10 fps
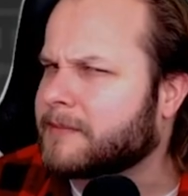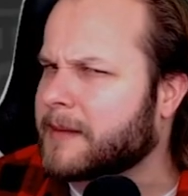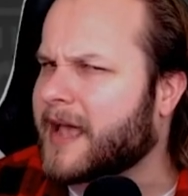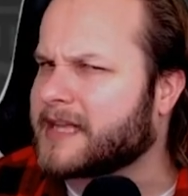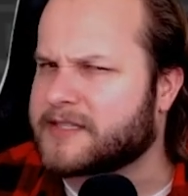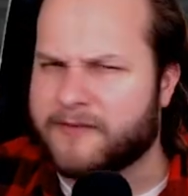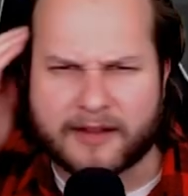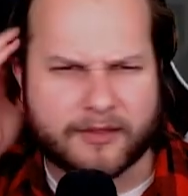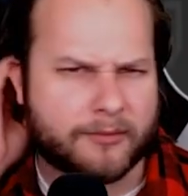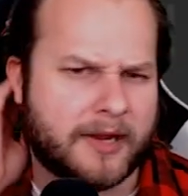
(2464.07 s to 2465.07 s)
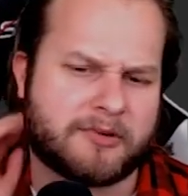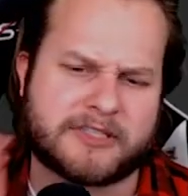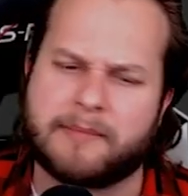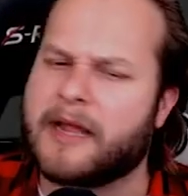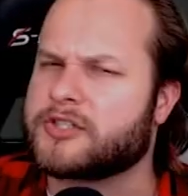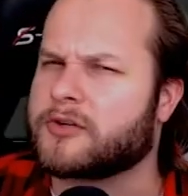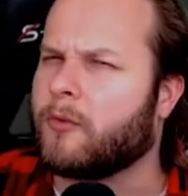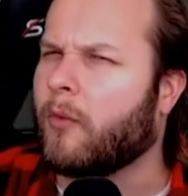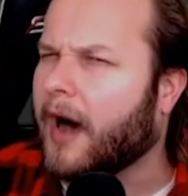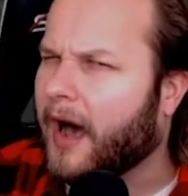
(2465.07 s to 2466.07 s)
in Mass Effect 3, which I'm not sure
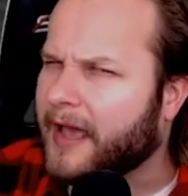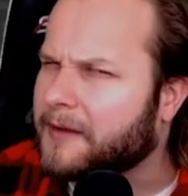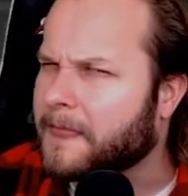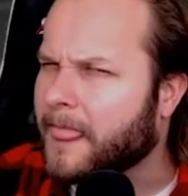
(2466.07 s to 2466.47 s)
why.